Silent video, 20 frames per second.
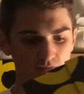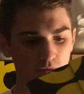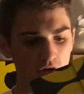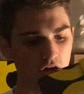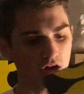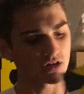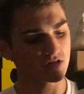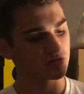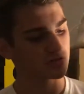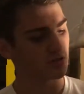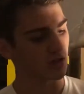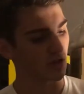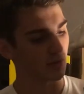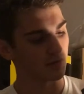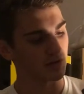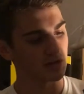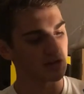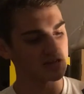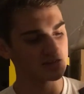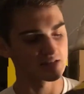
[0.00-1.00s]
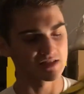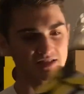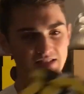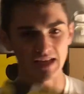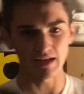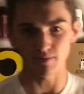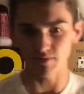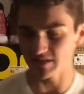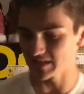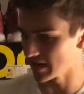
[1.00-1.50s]
box. I mean, it's the
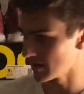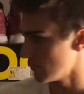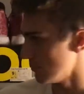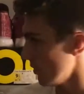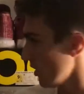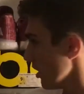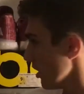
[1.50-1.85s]
same exact